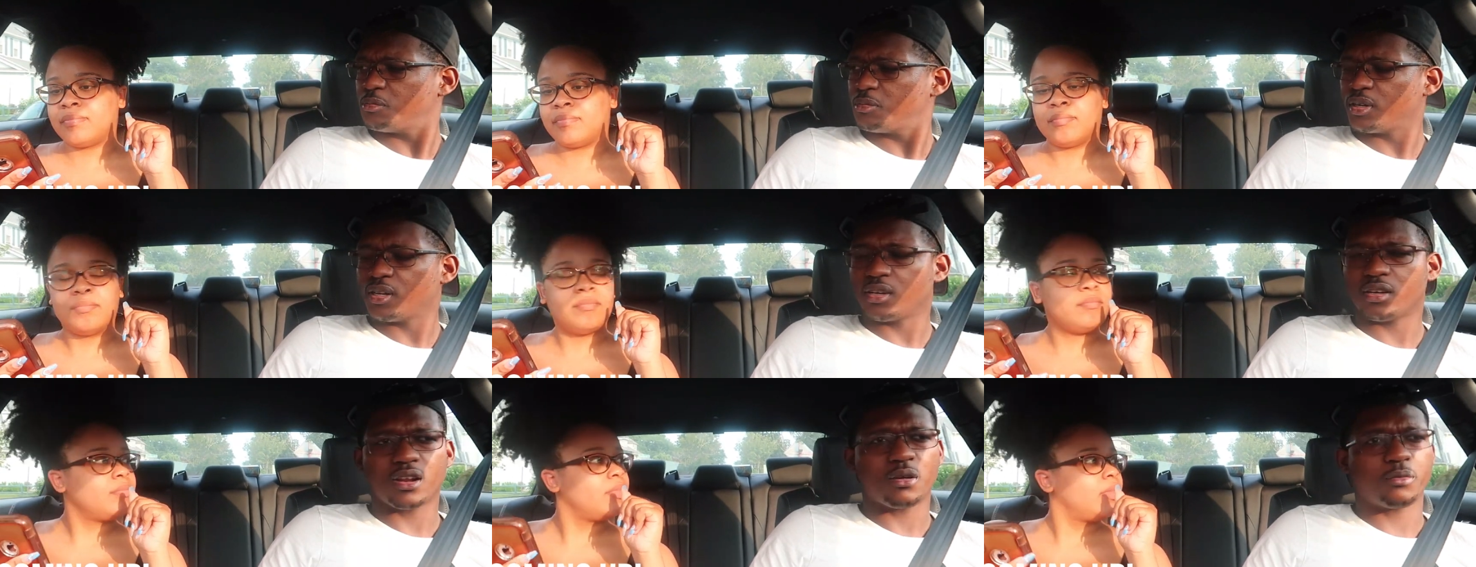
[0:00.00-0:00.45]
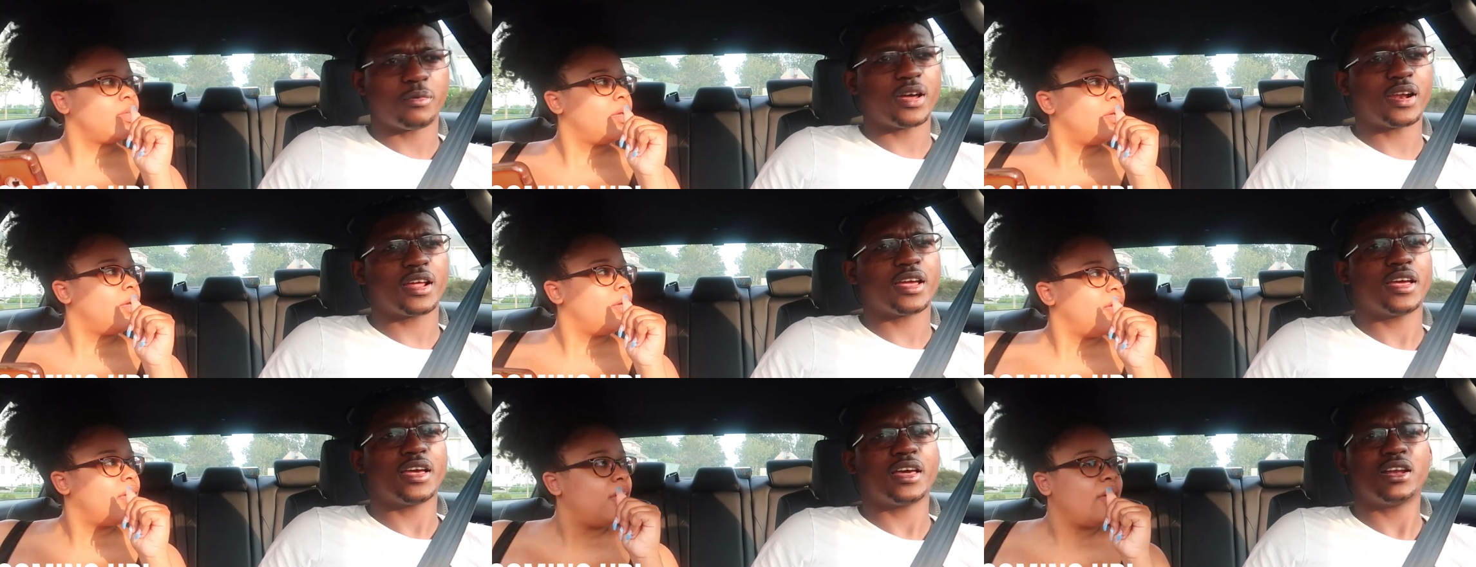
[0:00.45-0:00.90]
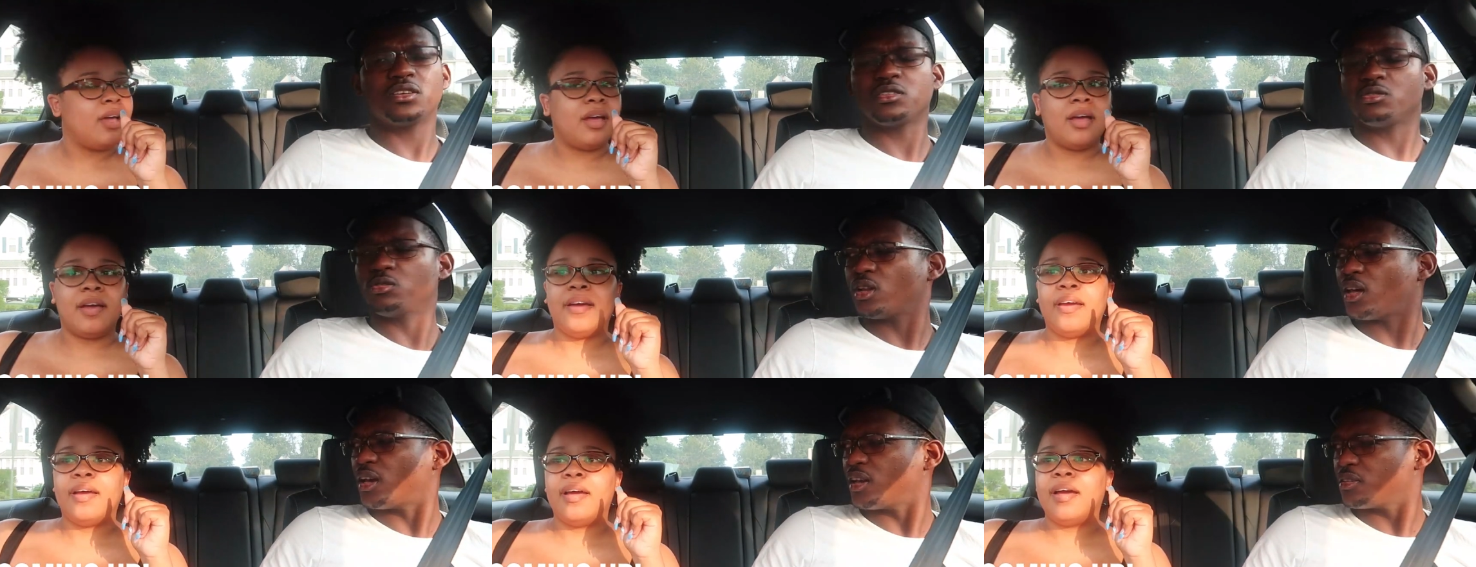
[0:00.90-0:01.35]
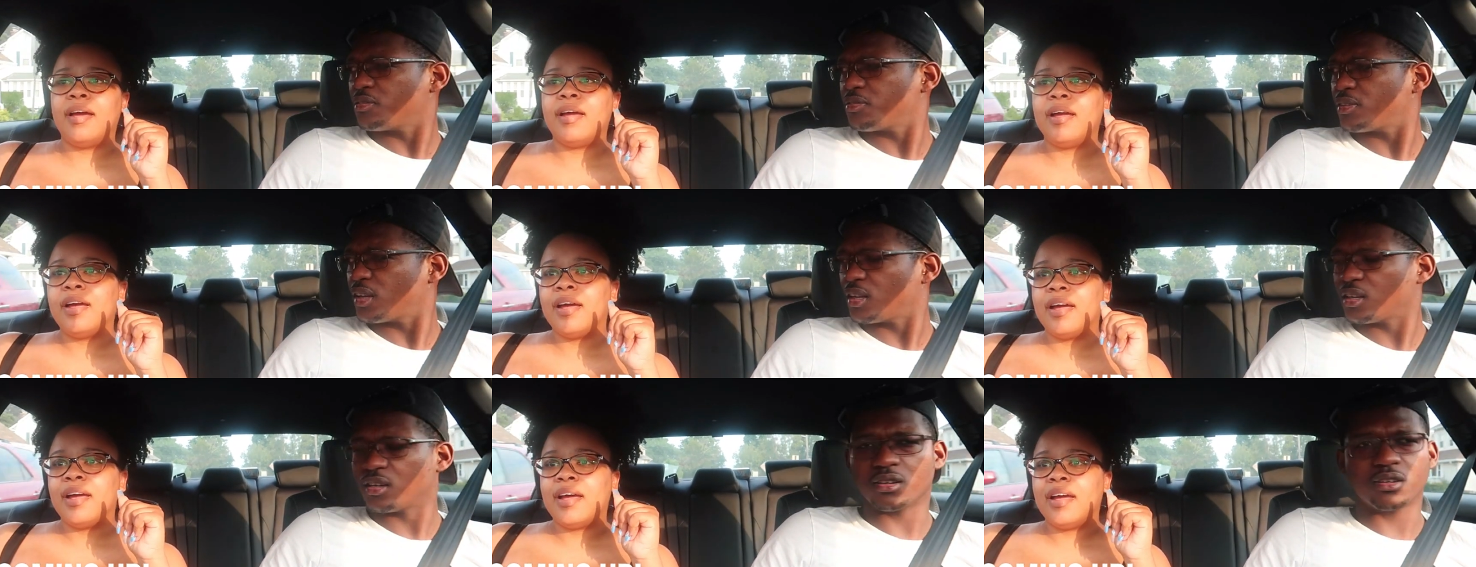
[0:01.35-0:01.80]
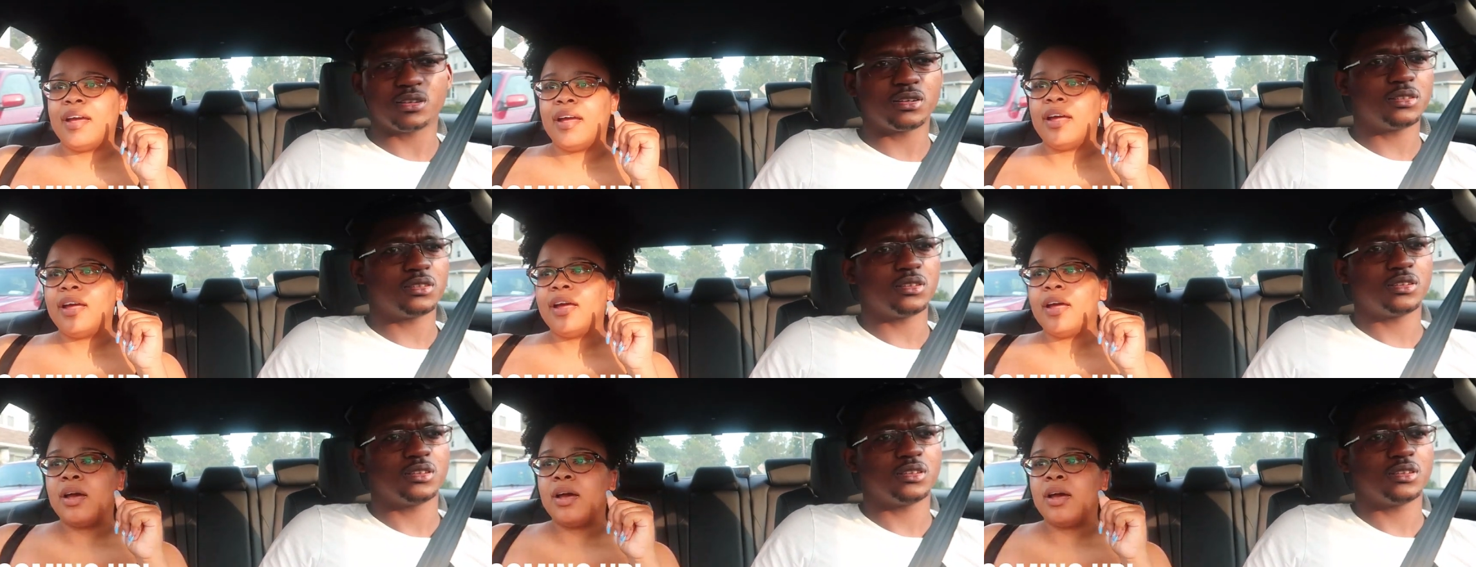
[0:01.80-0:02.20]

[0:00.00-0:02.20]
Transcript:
Speaker 1: Britney, now why the hell are you lying for that girl?